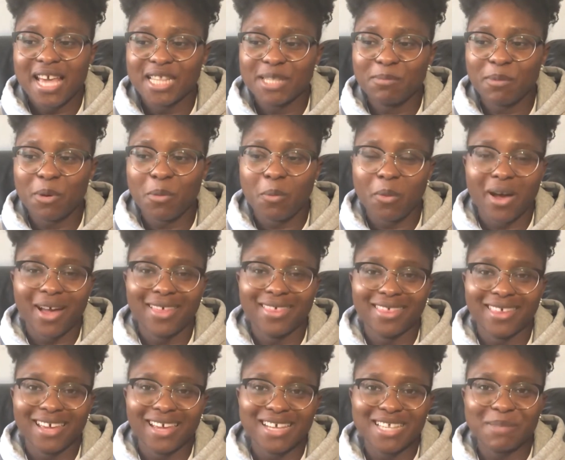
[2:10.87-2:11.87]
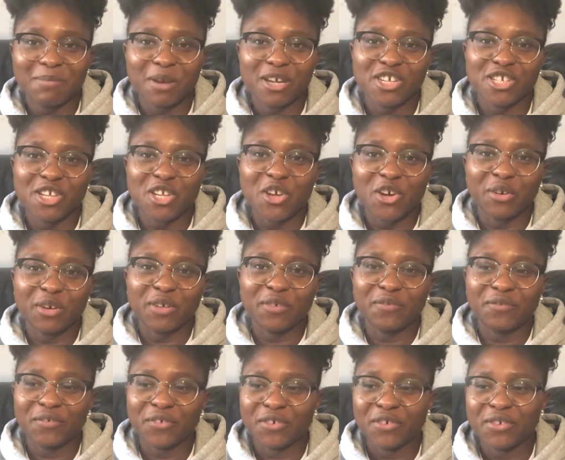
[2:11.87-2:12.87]
been worth it, especially going
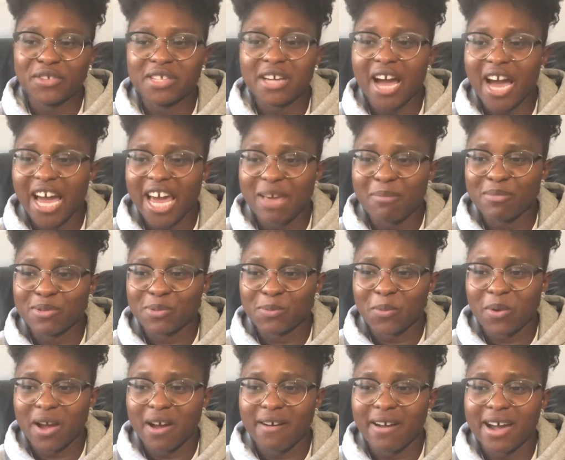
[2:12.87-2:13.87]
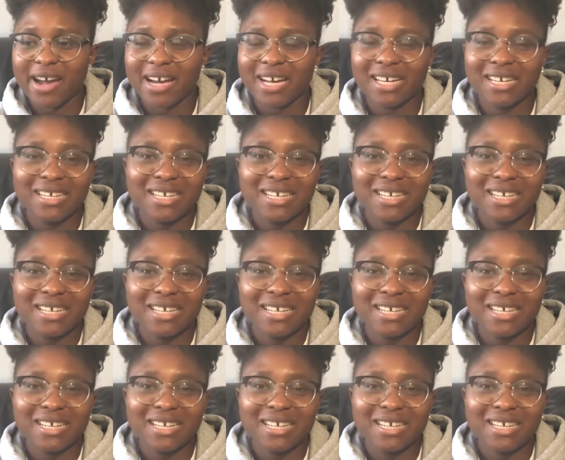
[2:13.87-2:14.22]
through times where